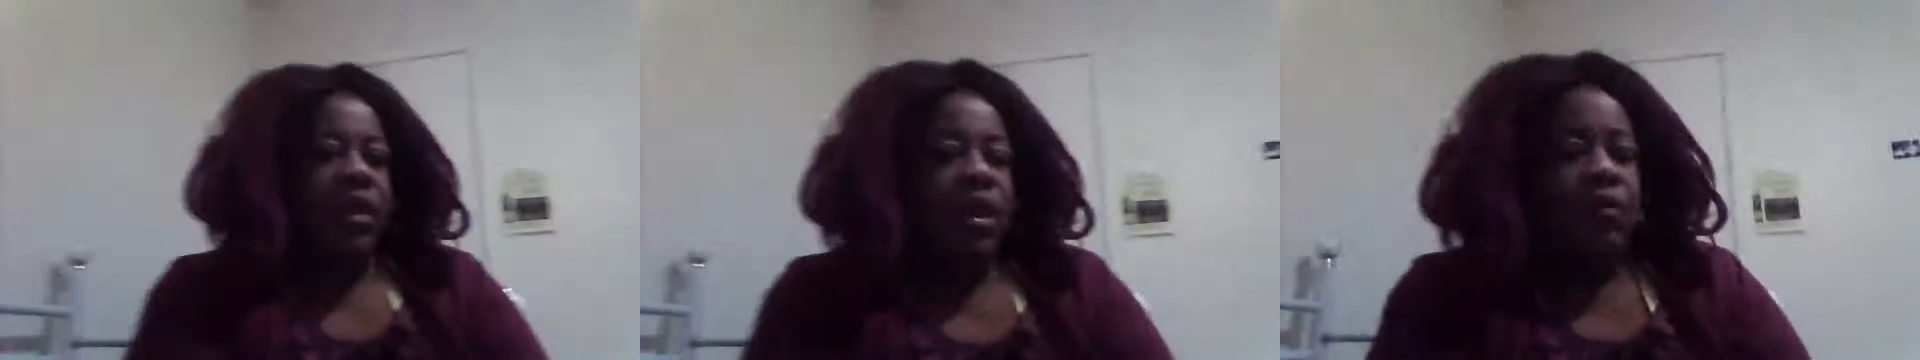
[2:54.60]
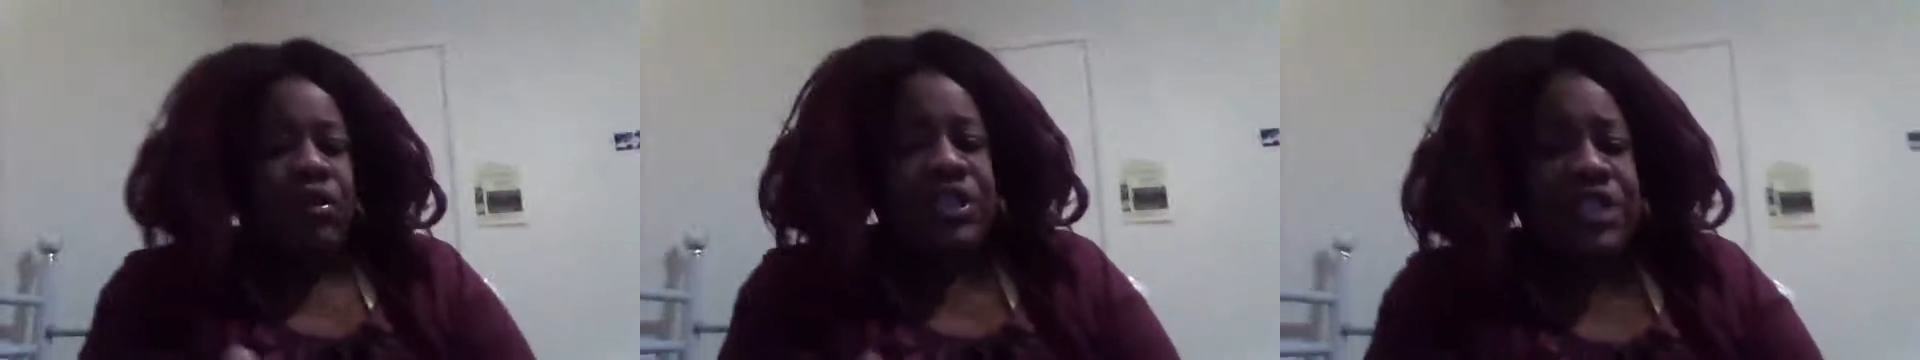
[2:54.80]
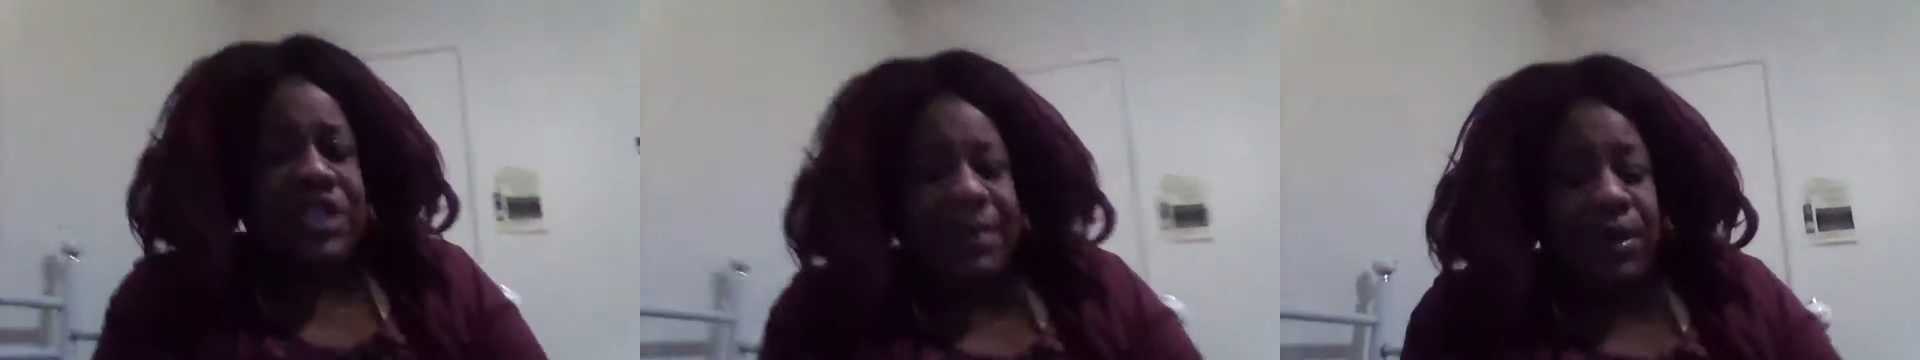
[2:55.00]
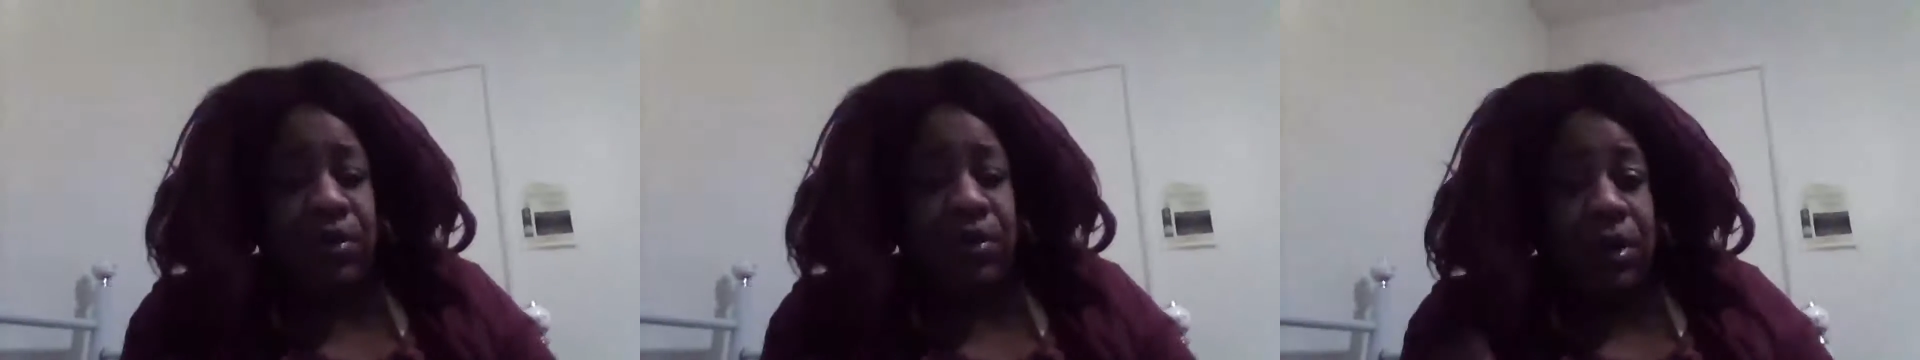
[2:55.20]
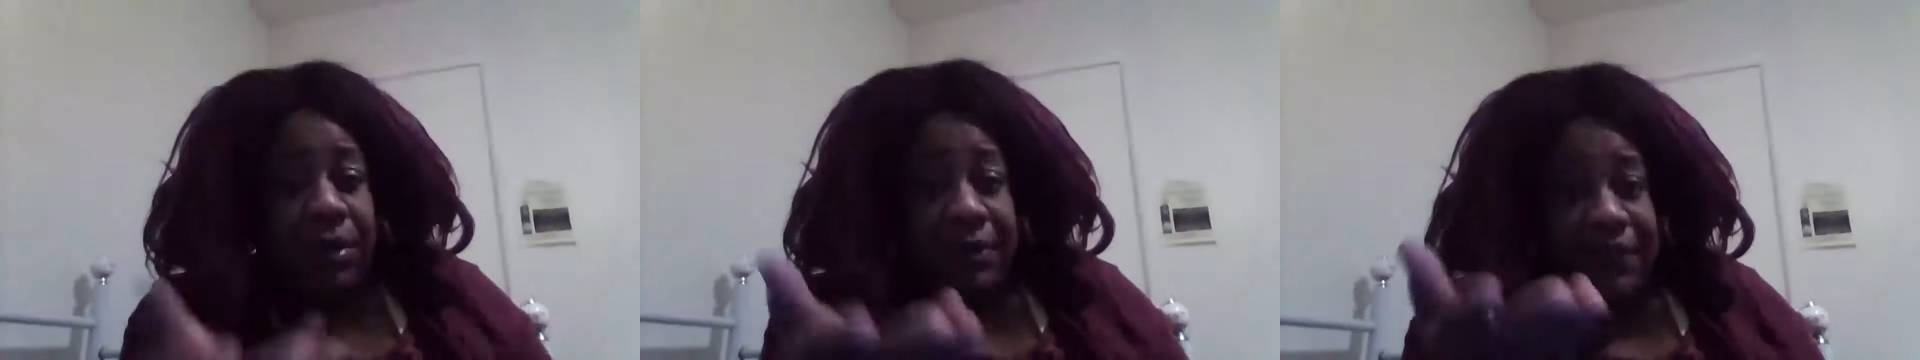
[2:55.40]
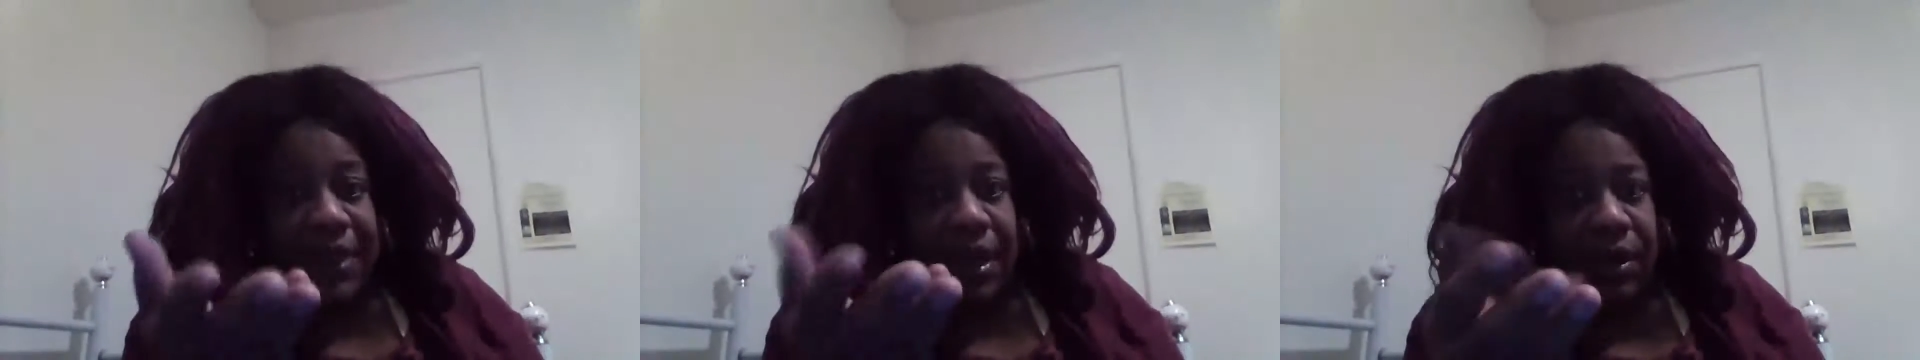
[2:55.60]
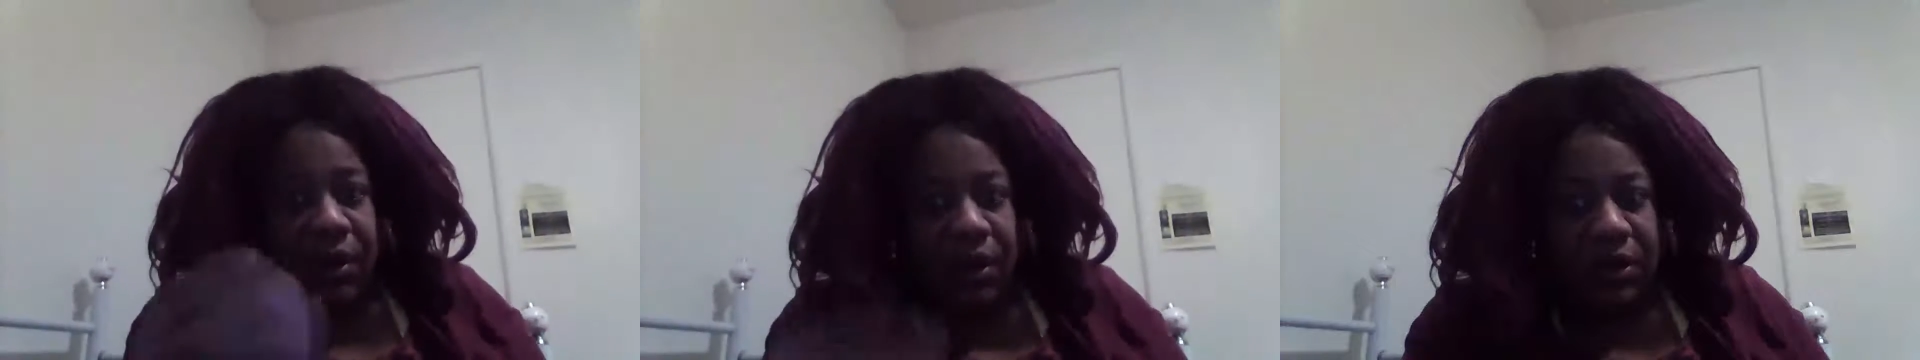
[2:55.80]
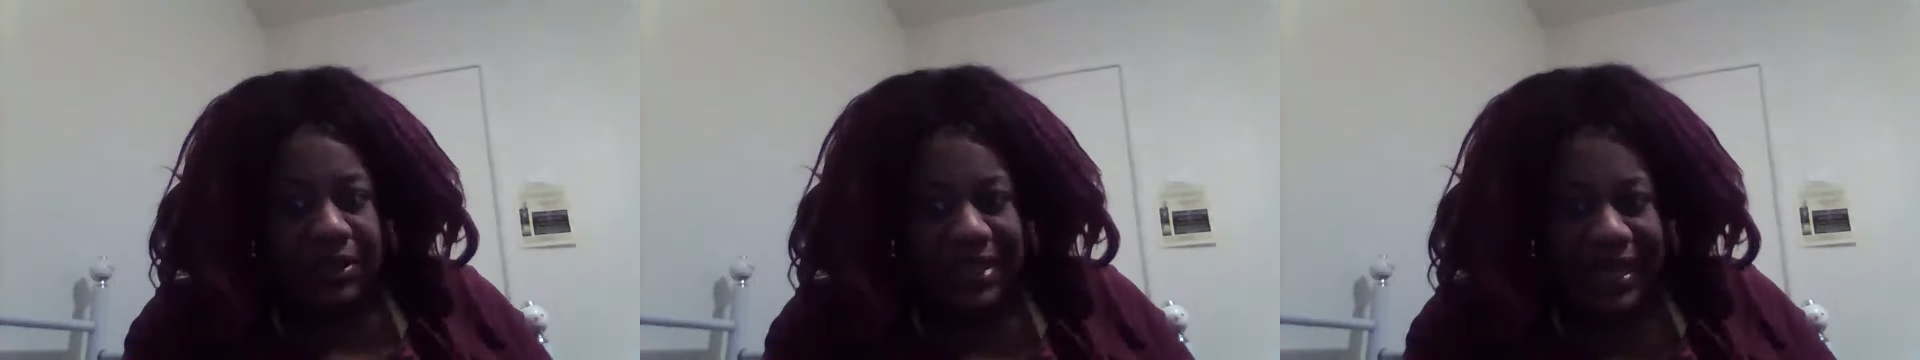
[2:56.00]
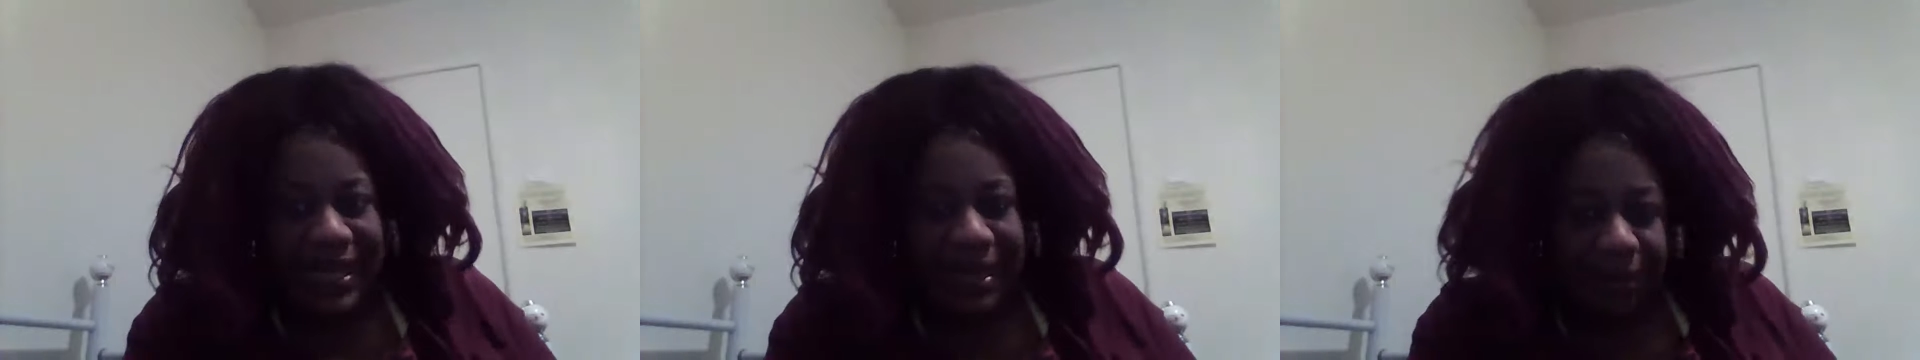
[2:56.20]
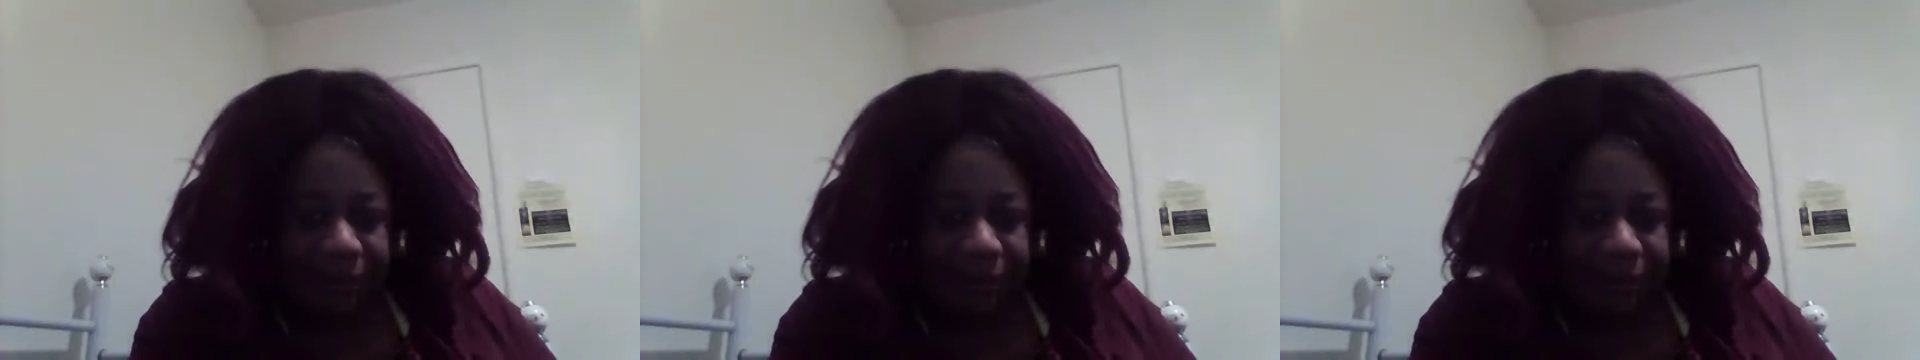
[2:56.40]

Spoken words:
which I've been going without all day.